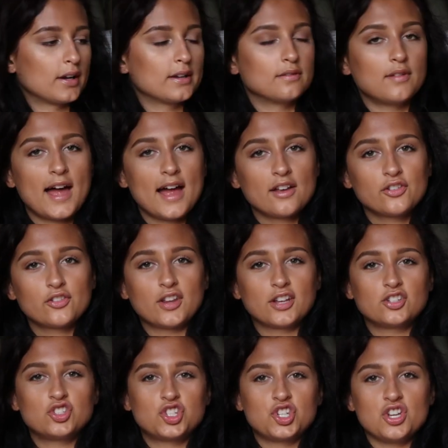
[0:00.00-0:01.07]
All right, last
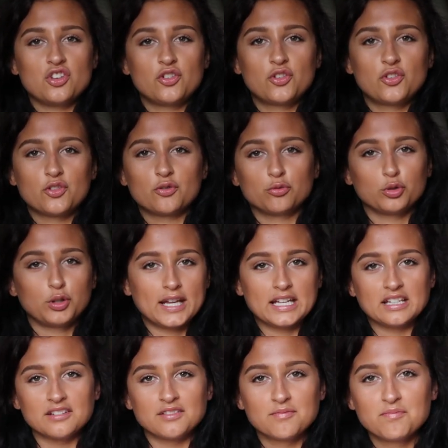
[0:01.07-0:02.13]
like cheese
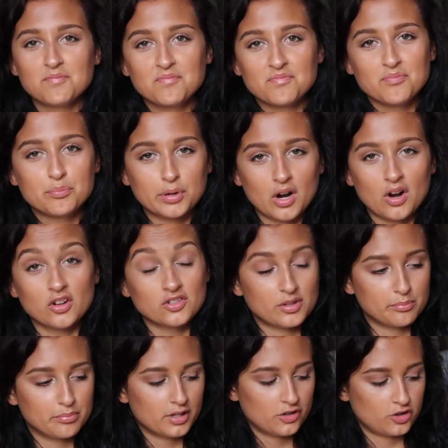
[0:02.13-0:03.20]
related product,
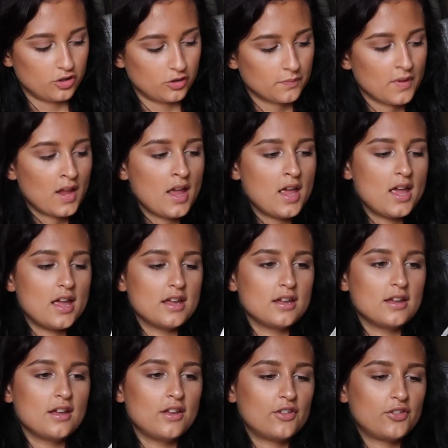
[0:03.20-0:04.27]
I'm pretty sure,
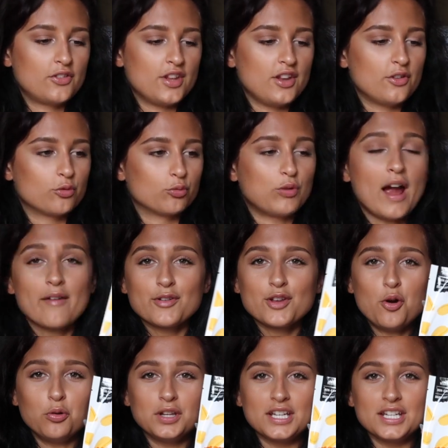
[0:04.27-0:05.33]
is these
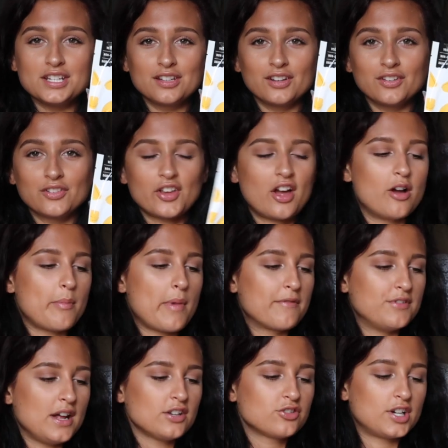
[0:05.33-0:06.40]
raviolis.
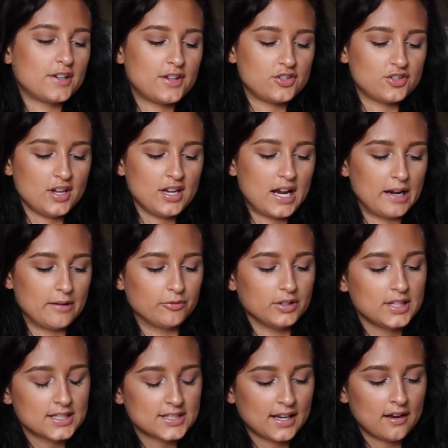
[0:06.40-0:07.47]
I've not tried these yet. I'm
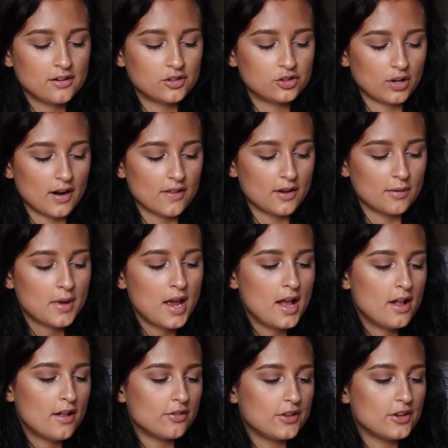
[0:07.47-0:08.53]
really excited to try them.
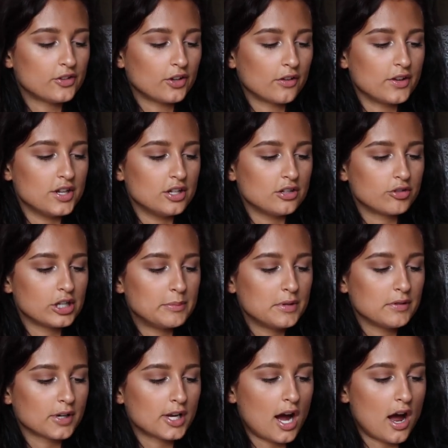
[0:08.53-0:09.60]
These are the
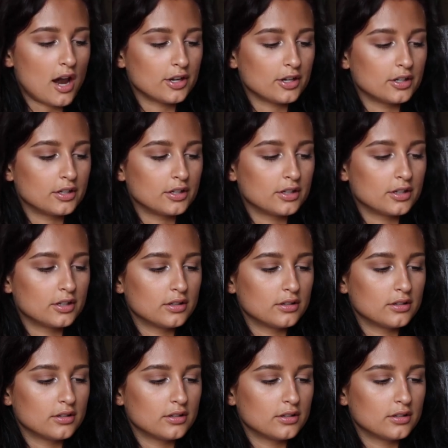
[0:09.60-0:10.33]
creamy ricotta,